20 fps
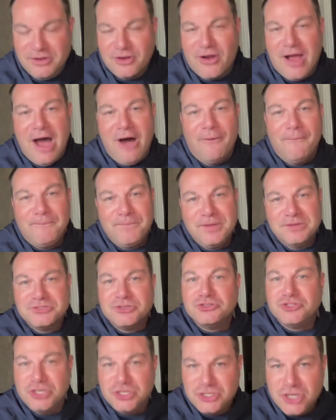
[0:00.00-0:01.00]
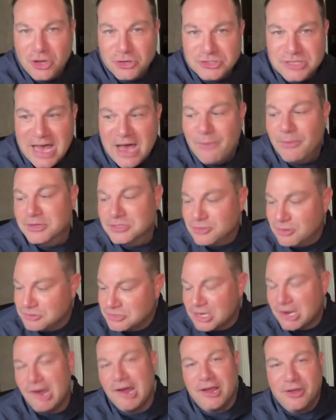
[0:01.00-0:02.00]
You're out. So she chose that one. So I was
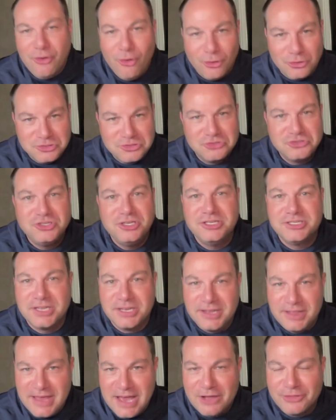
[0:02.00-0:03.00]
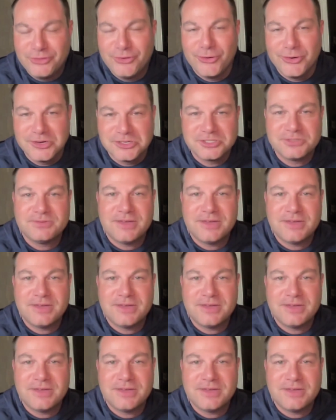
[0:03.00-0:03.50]
like, all right, cool. So she's into the outdoors.